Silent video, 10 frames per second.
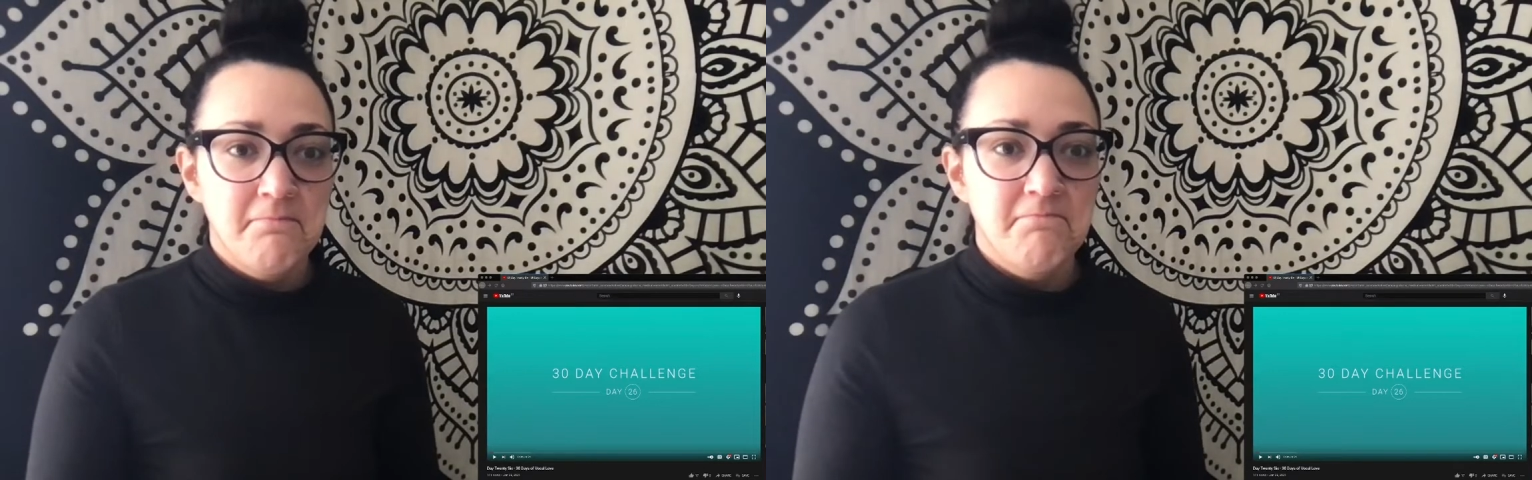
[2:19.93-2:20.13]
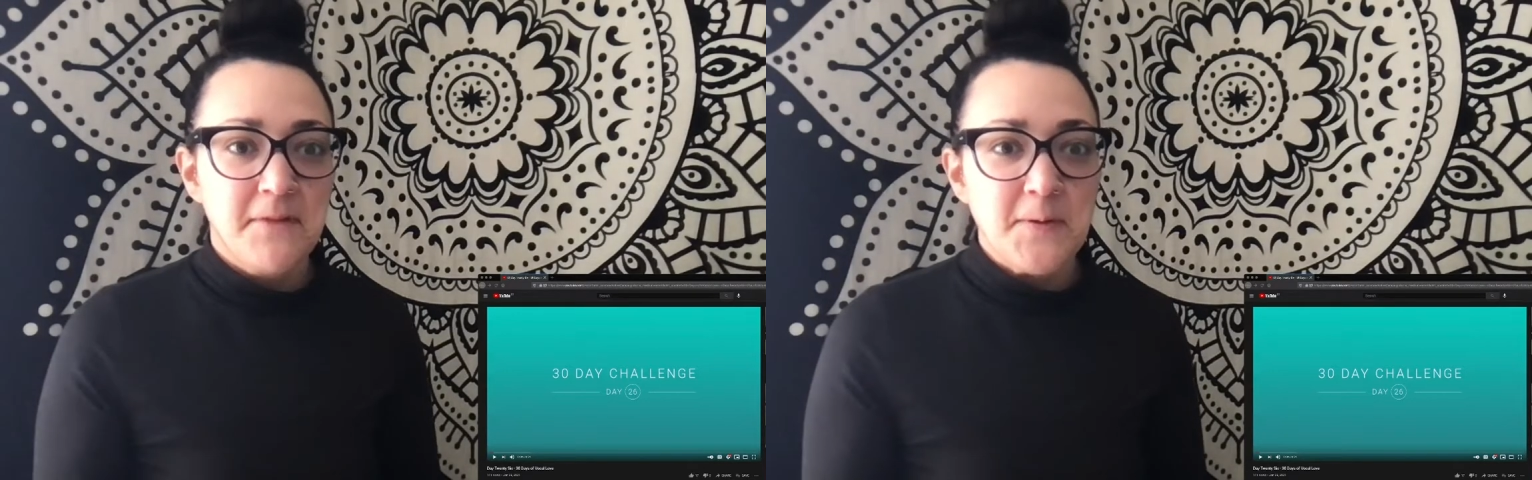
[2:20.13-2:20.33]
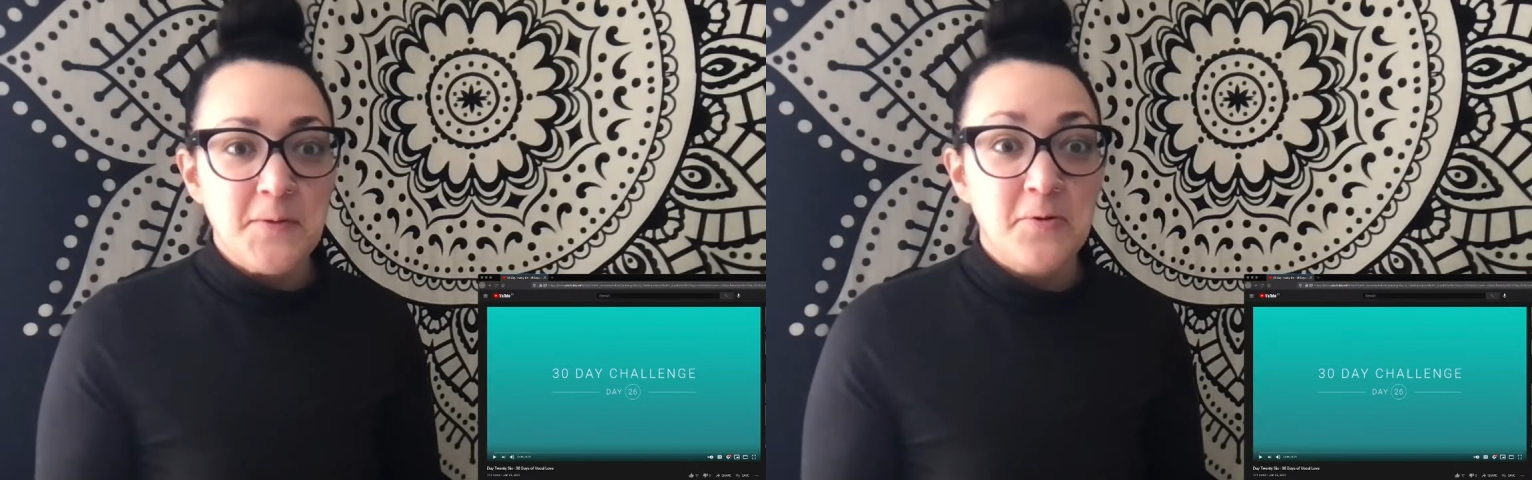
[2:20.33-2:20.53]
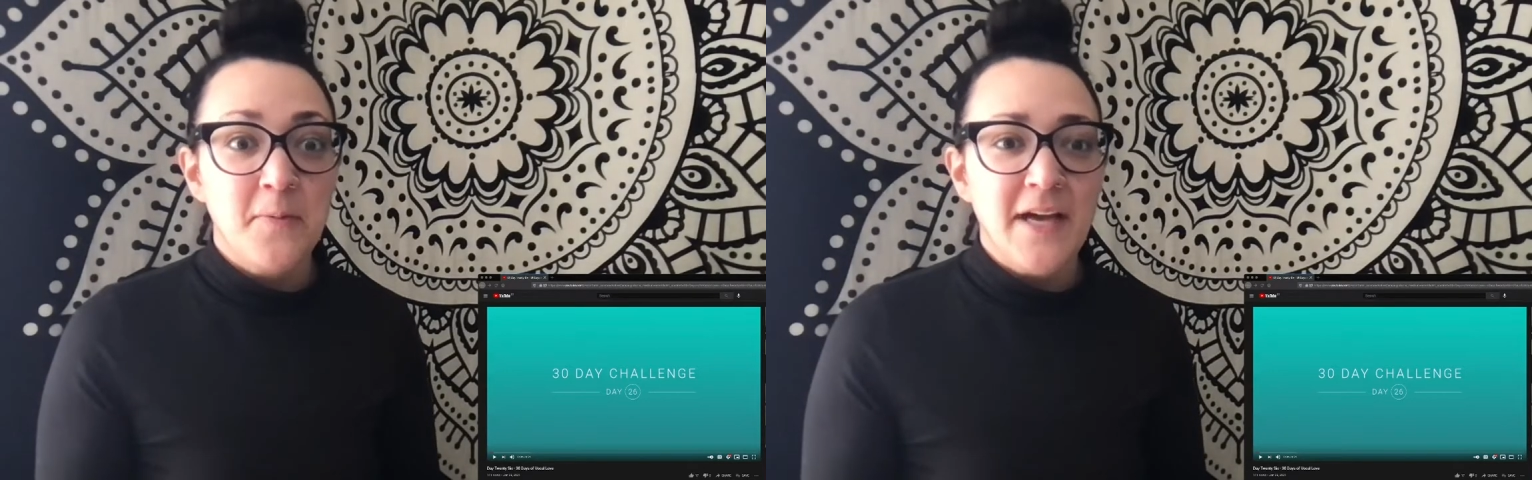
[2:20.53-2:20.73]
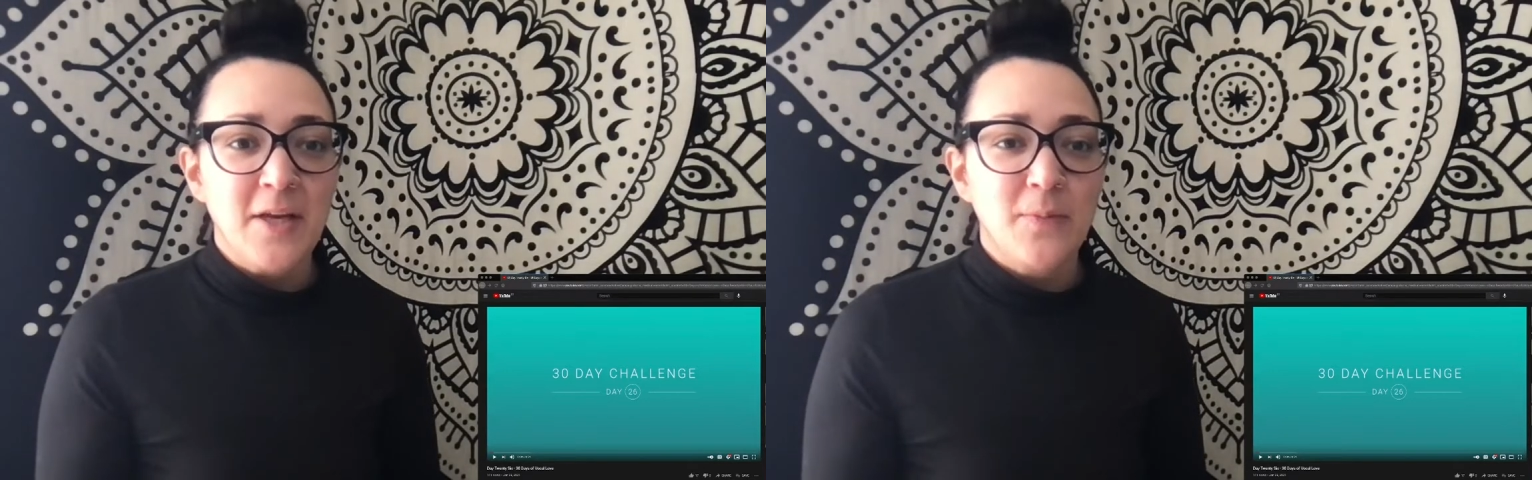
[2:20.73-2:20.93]
those are
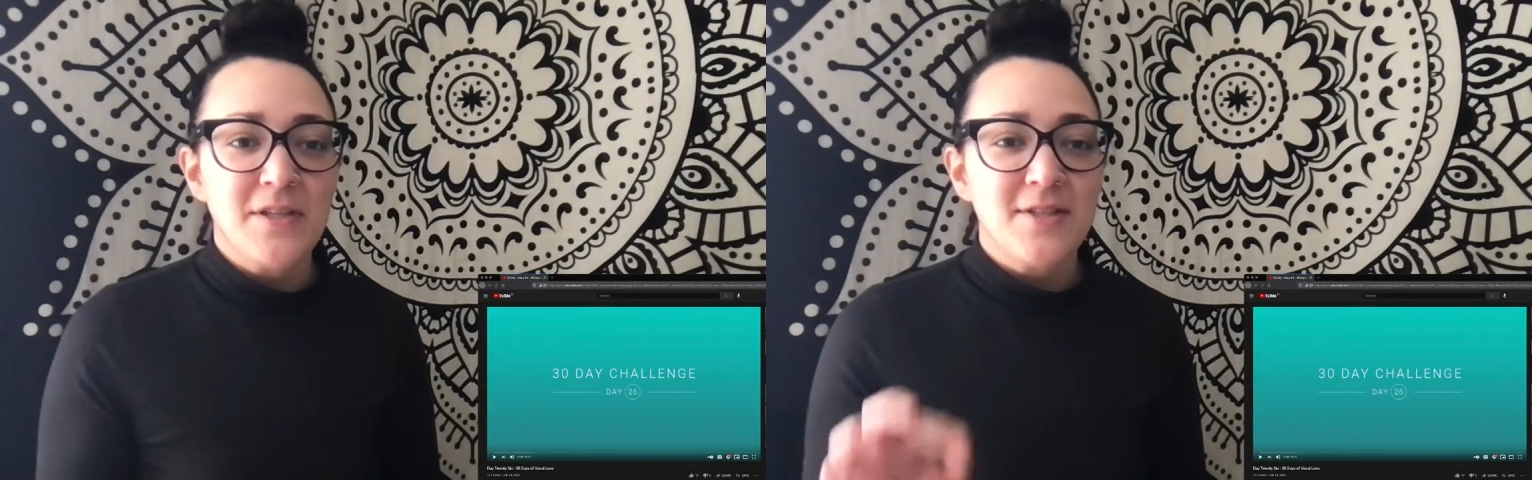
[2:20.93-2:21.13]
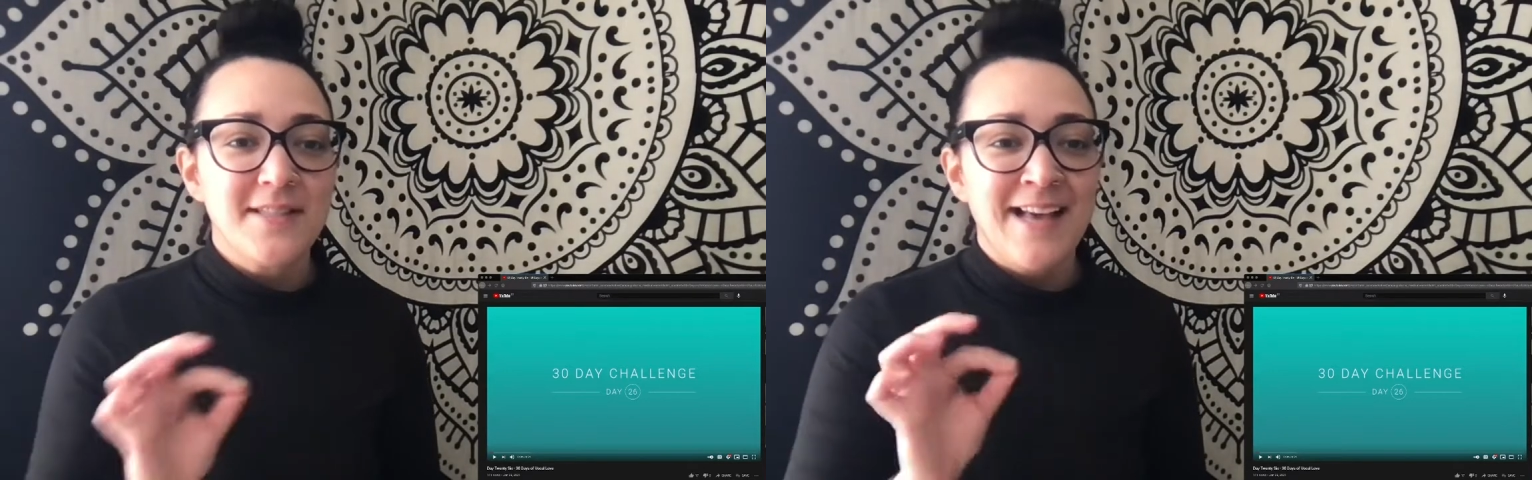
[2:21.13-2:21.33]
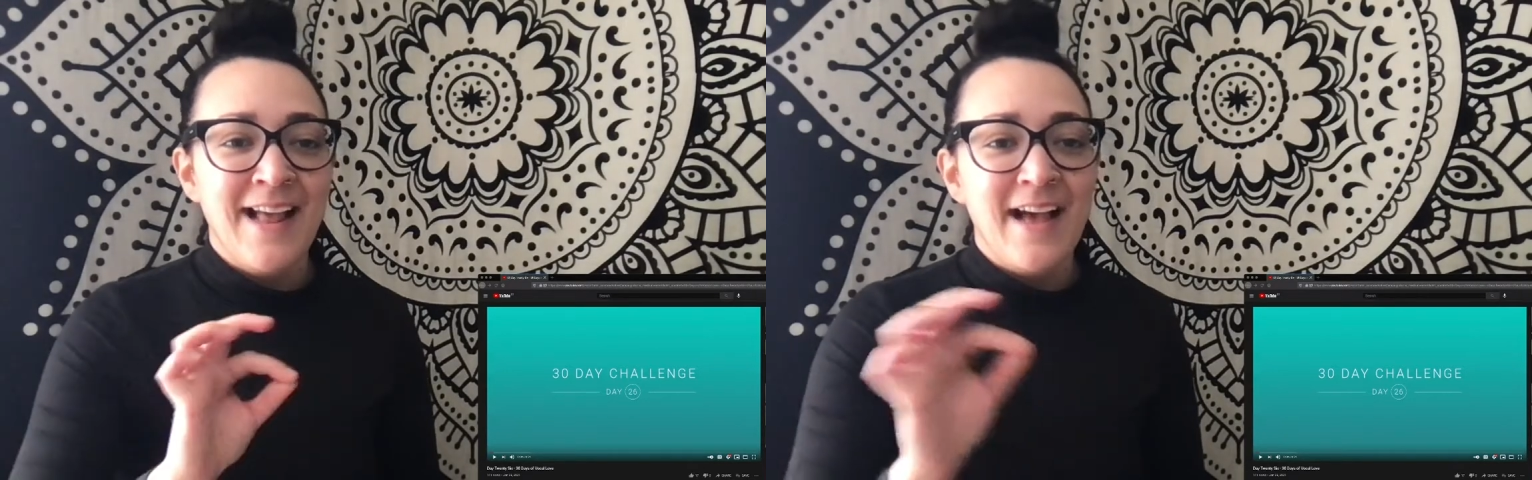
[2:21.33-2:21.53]
chromatic pitches, that